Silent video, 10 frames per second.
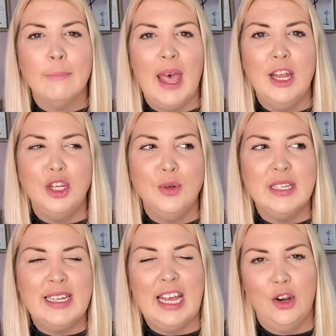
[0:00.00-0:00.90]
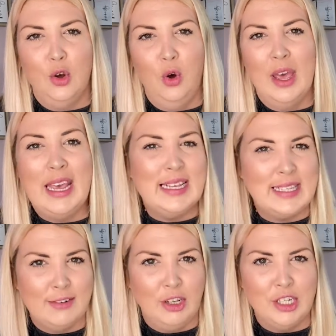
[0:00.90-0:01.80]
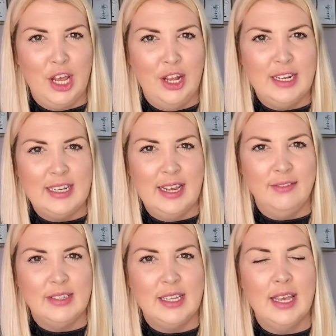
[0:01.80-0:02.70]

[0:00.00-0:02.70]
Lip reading: and you just need to know, is there alternatives